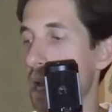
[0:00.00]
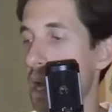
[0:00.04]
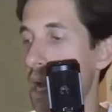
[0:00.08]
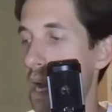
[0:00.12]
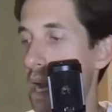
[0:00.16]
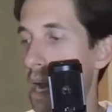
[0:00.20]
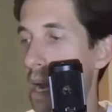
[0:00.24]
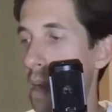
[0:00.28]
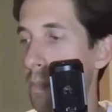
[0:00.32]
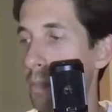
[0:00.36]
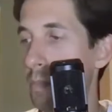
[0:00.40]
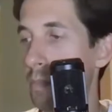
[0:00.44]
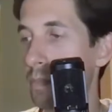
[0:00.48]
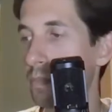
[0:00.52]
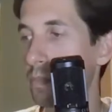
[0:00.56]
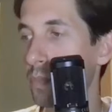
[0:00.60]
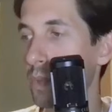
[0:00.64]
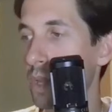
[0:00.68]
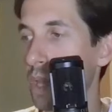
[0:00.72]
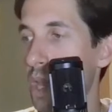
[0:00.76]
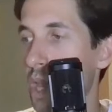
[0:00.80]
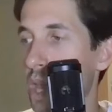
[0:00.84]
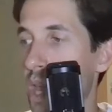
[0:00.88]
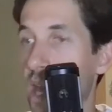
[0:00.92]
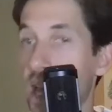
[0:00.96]

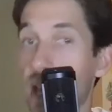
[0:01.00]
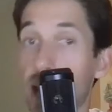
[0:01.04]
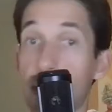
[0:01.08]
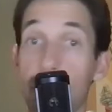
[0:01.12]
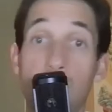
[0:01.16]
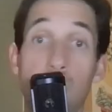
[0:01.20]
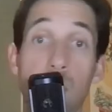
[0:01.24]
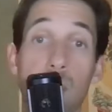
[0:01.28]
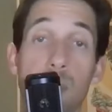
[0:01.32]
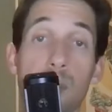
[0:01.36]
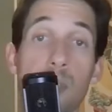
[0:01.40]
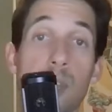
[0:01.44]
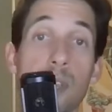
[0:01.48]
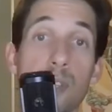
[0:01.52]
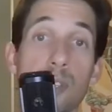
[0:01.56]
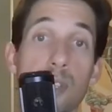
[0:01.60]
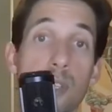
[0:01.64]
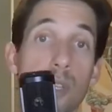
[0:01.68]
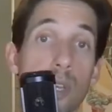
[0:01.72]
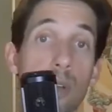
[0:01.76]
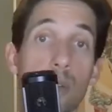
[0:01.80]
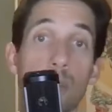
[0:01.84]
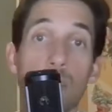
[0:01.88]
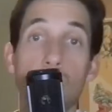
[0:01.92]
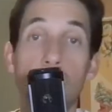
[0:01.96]
And
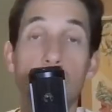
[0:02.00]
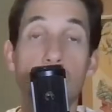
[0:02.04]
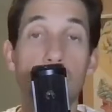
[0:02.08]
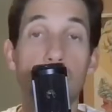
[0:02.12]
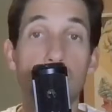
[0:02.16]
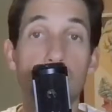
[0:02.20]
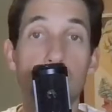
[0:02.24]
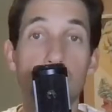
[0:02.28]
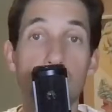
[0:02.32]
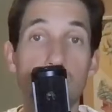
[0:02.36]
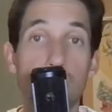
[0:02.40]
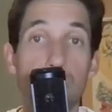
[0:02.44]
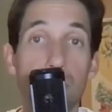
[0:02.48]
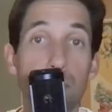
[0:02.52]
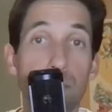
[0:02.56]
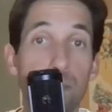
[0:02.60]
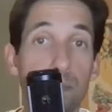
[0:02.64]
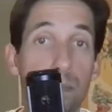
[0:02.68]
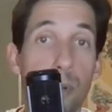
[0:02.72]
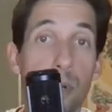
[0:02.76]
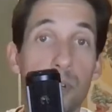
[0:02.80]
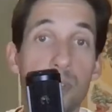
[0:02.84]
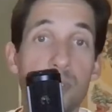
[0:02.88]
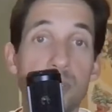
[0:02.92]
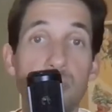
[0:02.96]
so, you know, the
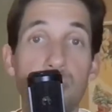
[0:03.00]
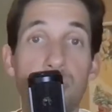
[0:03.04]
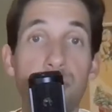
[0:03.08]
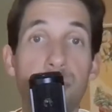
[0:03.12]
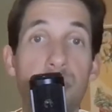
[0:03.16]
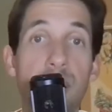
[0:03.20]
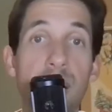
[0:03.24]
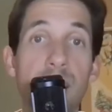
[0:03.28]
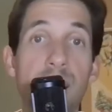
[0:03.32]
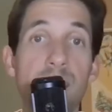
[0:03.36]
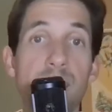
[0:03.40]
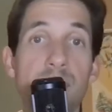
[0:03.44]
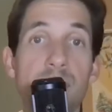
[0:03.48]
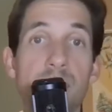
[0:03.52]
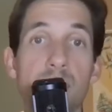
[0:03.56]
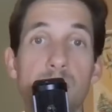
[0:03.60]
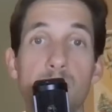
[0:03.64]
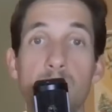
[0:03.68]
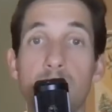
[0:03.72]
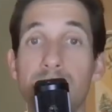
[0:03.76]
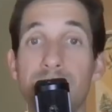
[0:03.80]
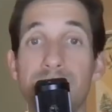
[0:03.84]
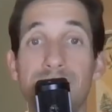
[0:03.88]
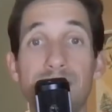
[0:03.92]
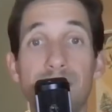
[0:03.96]
person financing a
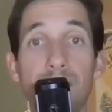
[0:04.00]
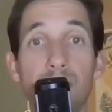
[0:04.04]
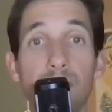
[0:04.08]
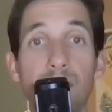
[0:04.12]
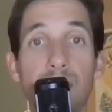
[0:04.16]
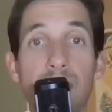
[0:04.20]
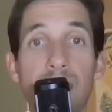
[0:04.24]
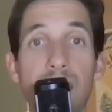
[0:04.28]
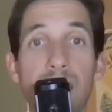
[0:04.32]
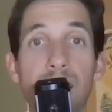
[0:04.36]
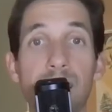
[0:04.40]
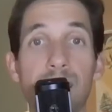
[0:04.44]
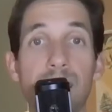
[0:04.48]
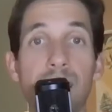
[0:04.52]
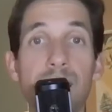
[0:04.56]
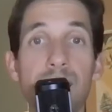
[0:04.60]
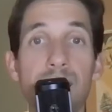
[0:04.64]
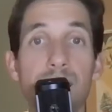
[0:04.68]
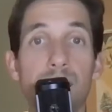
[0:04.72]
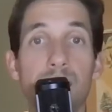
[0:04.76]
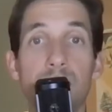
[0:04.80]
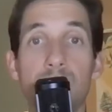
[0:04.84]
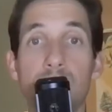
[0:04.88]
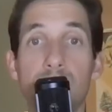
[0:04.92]
movie, they don't care either.